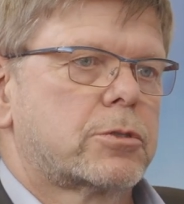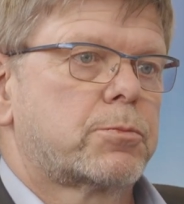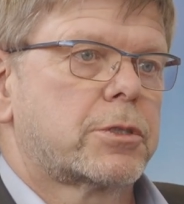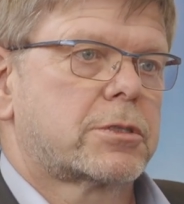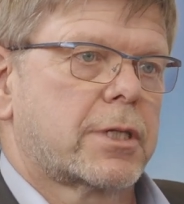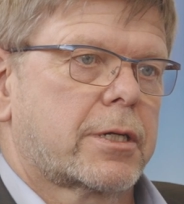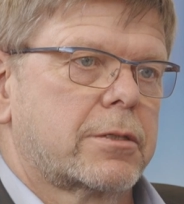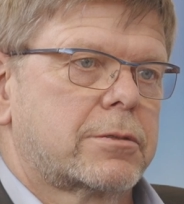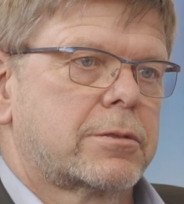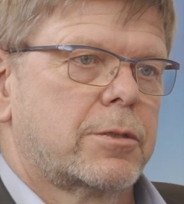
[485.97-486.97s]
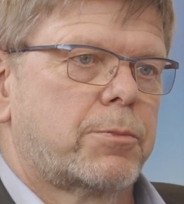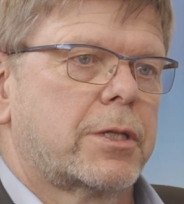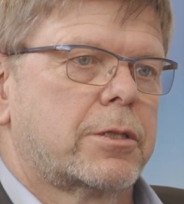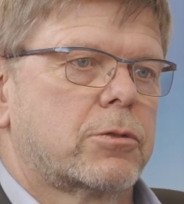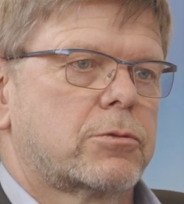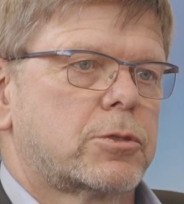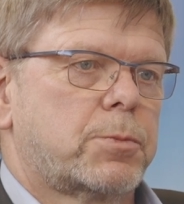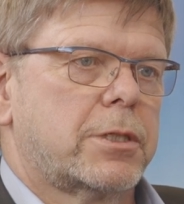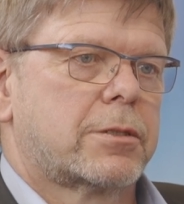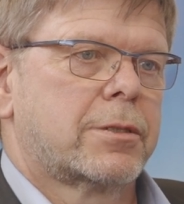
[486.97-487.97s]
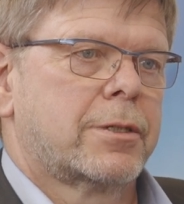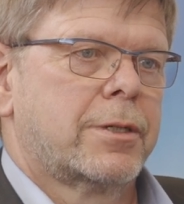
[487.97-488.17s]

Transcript: per second, depending on the speed.